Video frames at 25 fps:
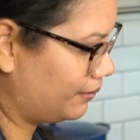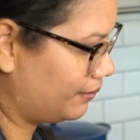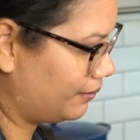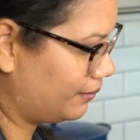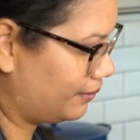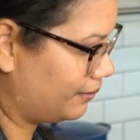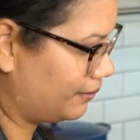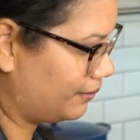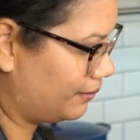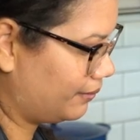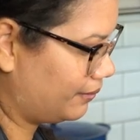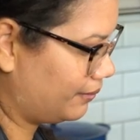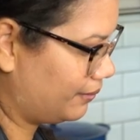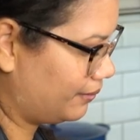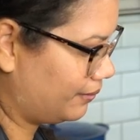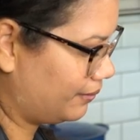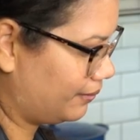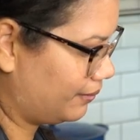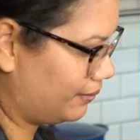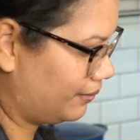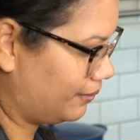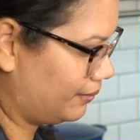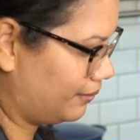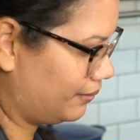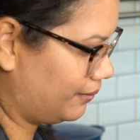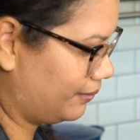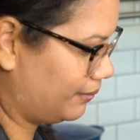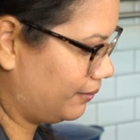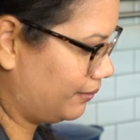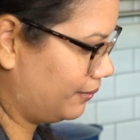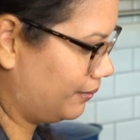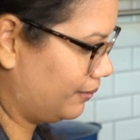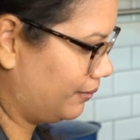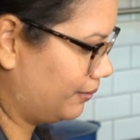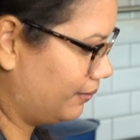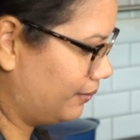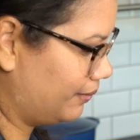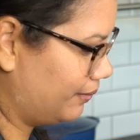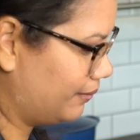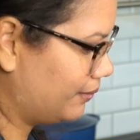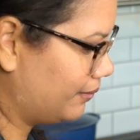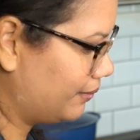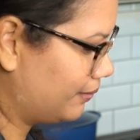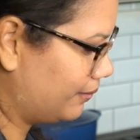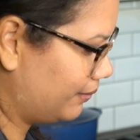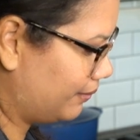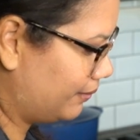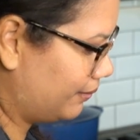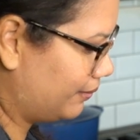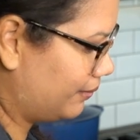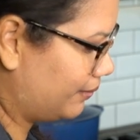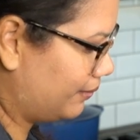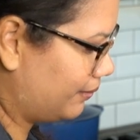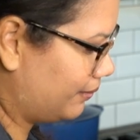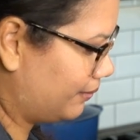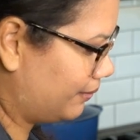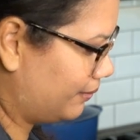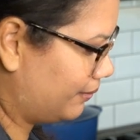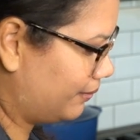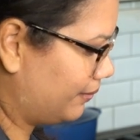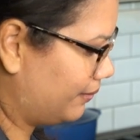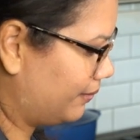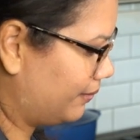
The person shown says nothing.